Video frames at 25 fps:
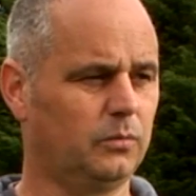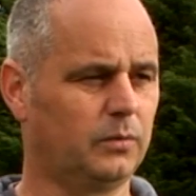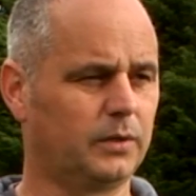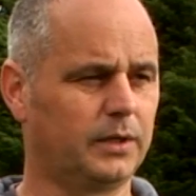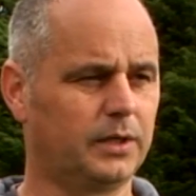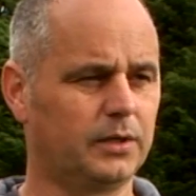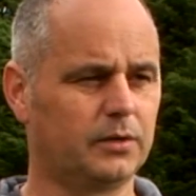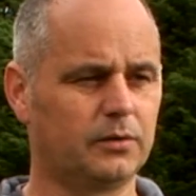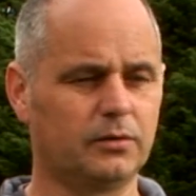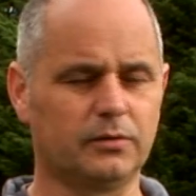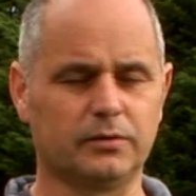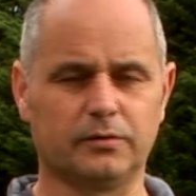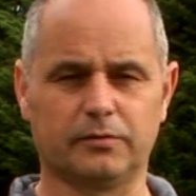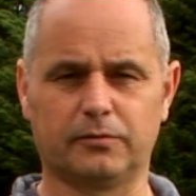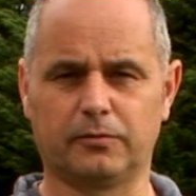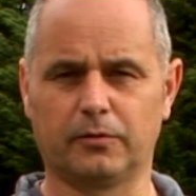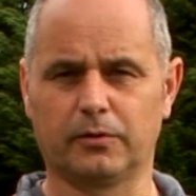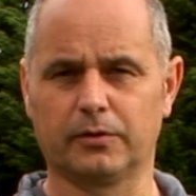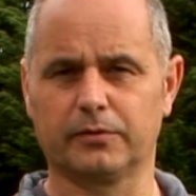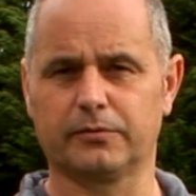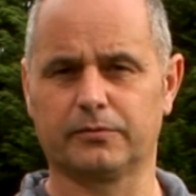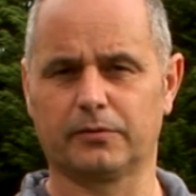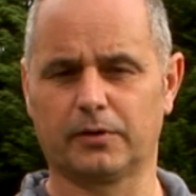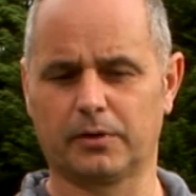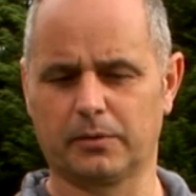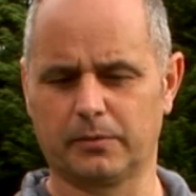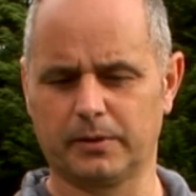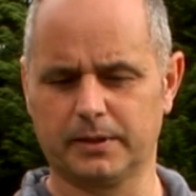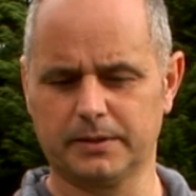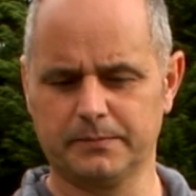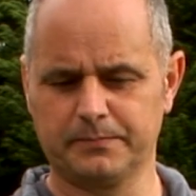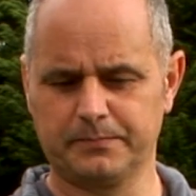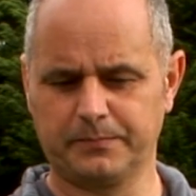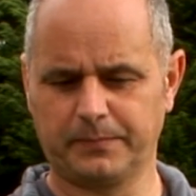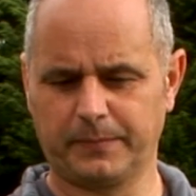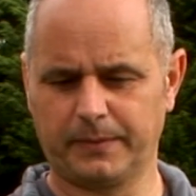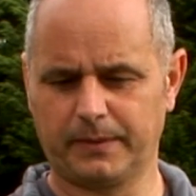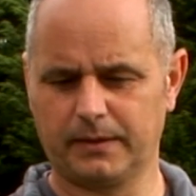We're here on the fourth fairway,
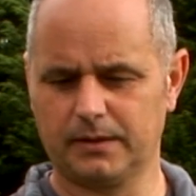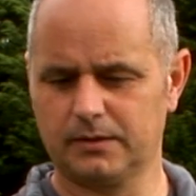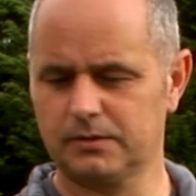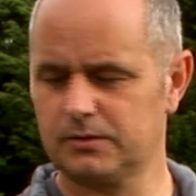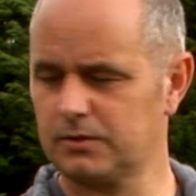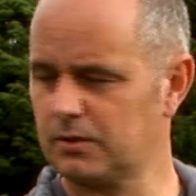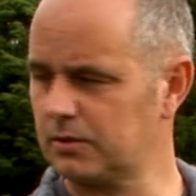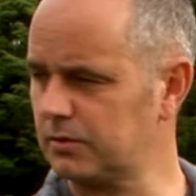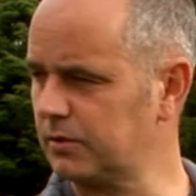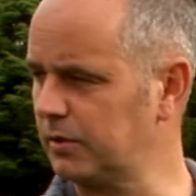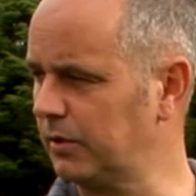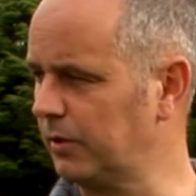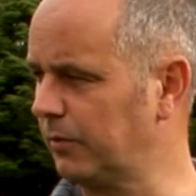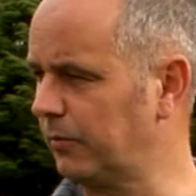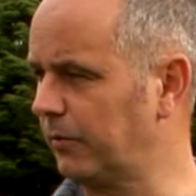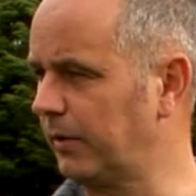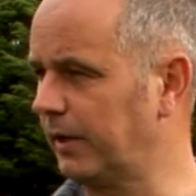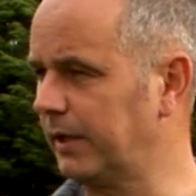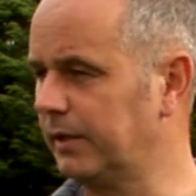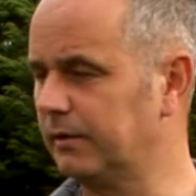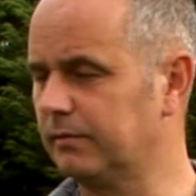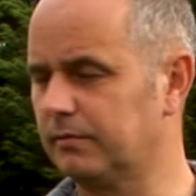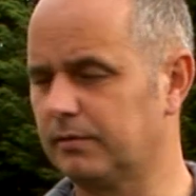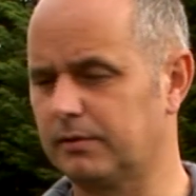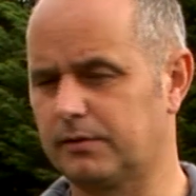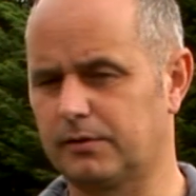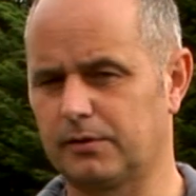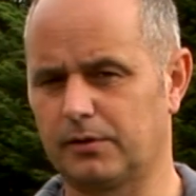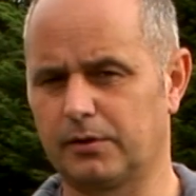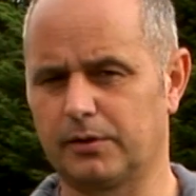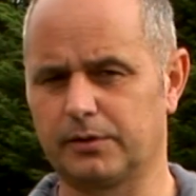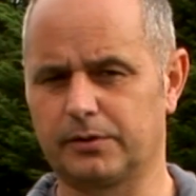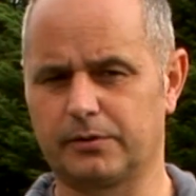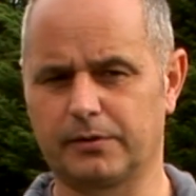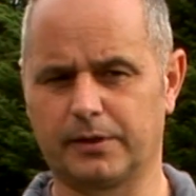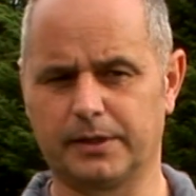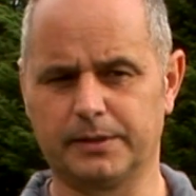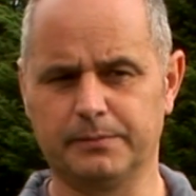just to the right of the
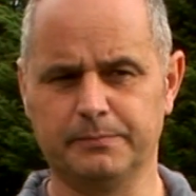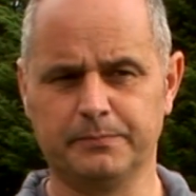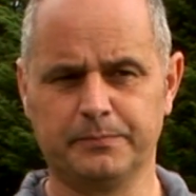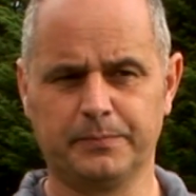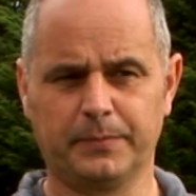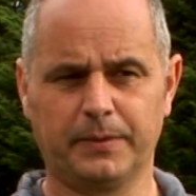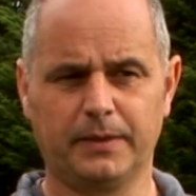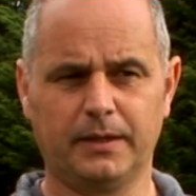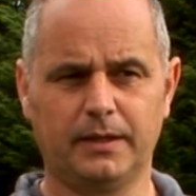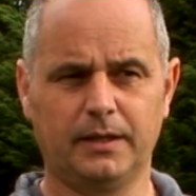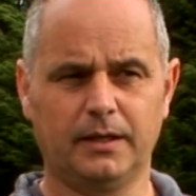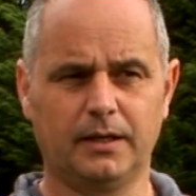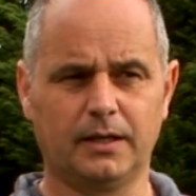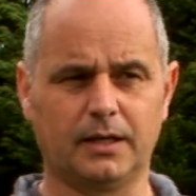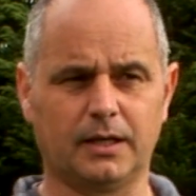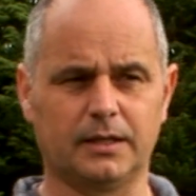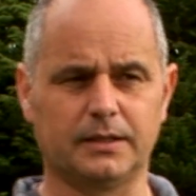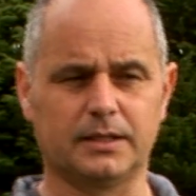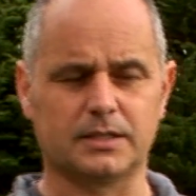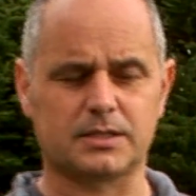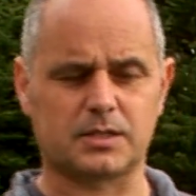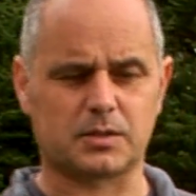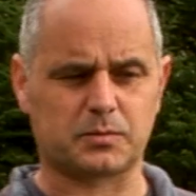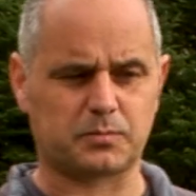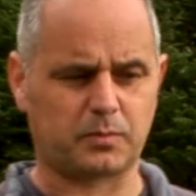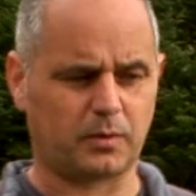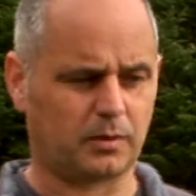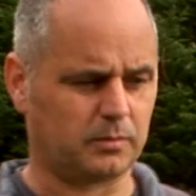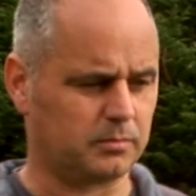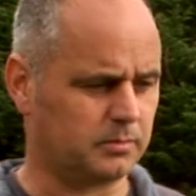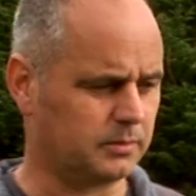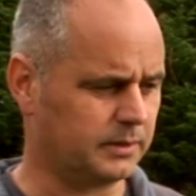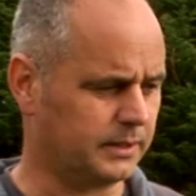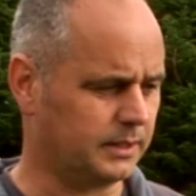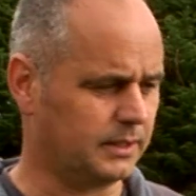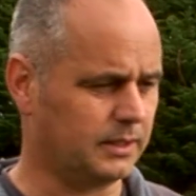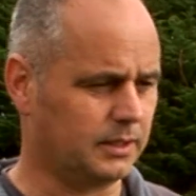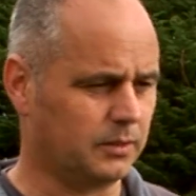third green, and this is
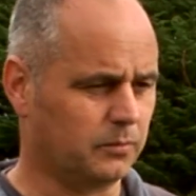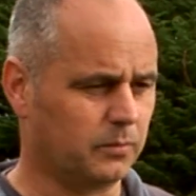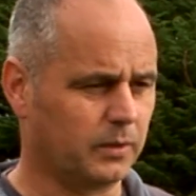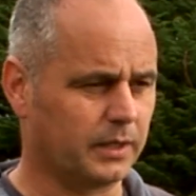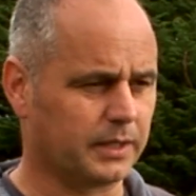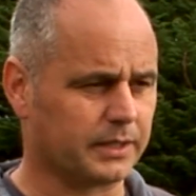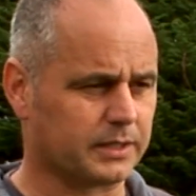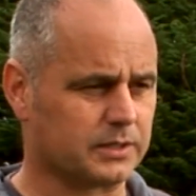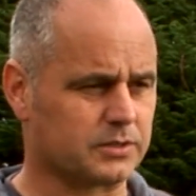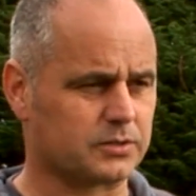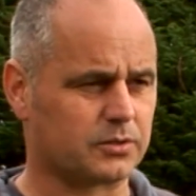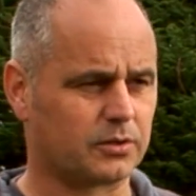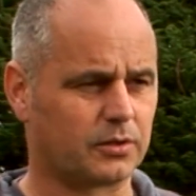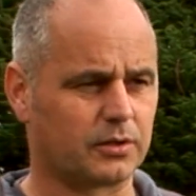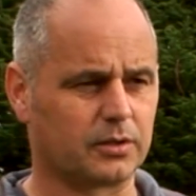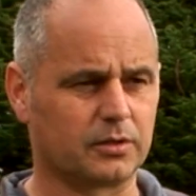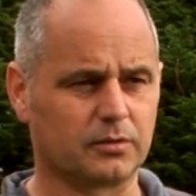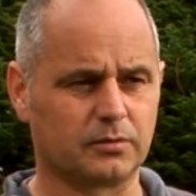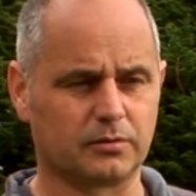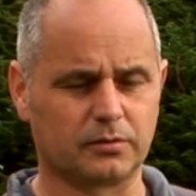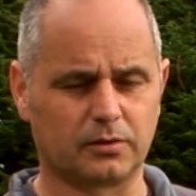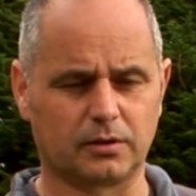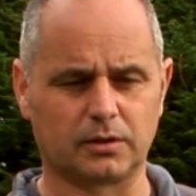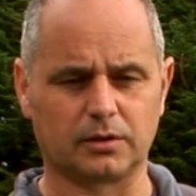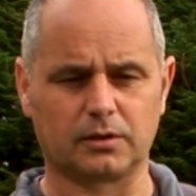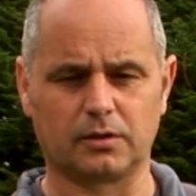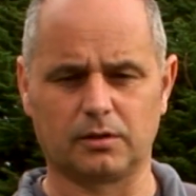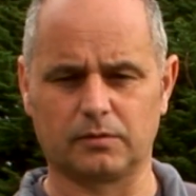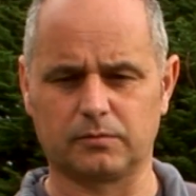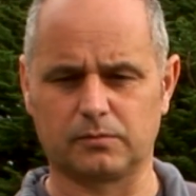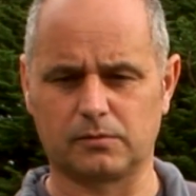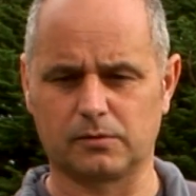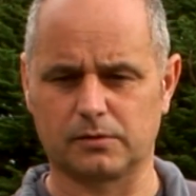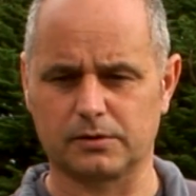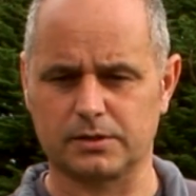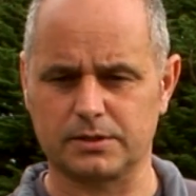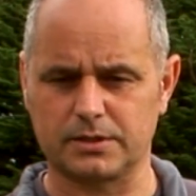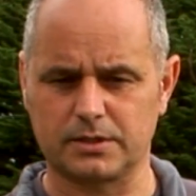probably the wettest area on our golf
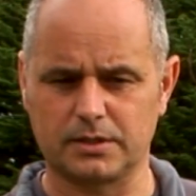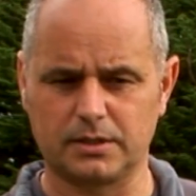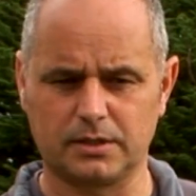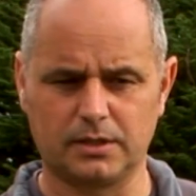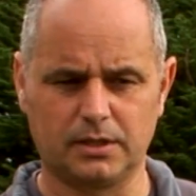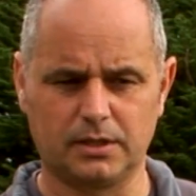course.